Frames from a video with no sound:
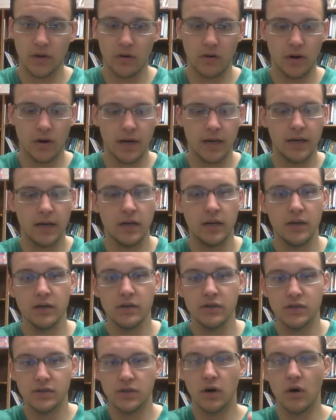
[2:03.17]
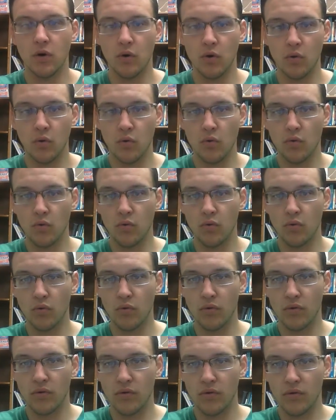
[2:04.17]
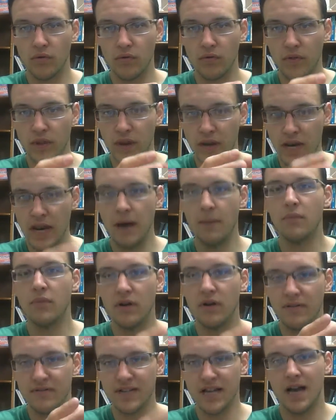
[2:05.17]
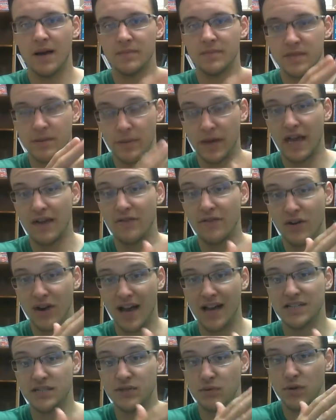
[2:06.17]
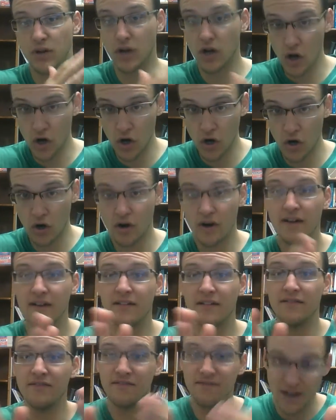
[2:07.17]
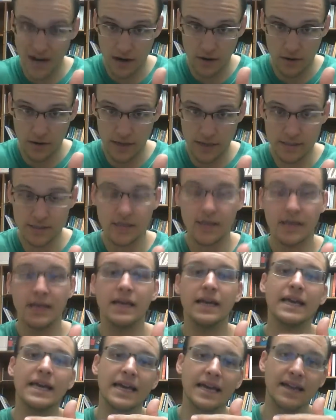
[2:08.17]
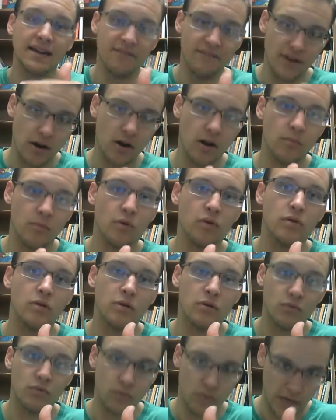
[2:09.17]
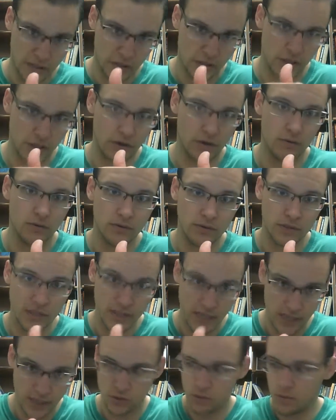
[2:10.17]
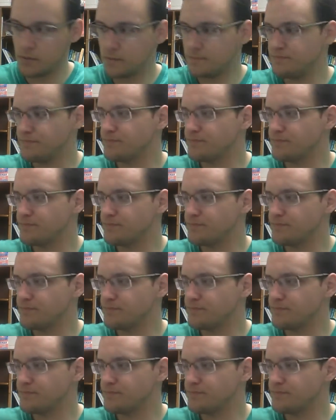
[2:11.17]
Alright? So the number of times the behavior has to occur varies in a variable ratio schedule.